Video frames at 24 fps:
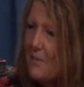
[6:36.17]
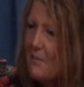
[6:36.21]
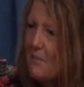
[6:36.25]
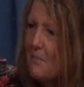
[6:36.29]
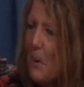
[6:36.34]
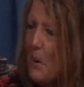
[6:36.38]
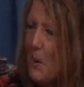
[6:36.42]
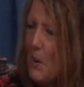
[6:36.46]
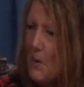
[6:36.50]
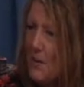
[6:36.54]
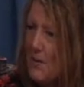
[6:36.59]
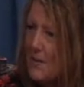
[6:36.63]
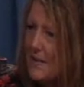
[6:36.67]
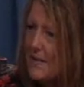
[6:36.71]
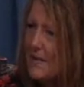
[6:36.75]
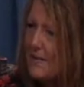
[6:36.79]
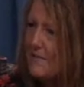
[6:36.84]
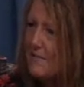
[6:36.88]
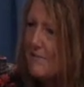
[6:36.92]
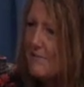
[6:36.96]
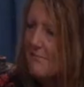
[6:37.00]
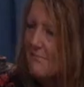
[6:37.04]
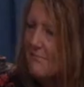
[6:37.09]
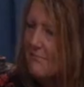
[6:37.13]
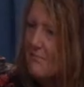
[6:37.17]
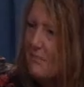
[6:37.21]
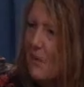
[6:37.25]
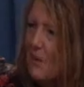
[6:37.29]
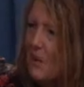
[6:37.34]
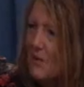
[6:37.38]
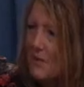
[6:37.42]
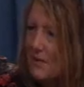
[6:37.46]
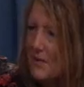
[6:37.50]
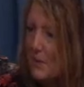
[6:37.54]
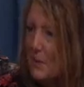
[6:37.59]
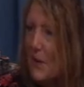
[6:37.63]
birds and
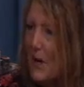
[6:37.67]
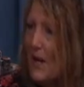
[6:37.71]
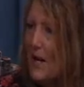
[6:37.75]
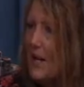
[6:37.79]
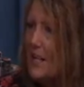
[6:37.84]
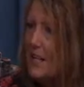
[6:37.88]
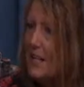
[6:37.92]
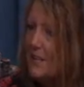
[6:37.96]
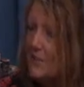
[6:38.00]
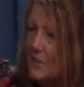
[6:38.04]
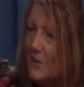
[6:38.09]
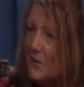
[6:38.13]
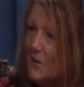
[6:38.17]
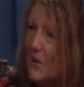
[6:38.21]
birds of prey and all.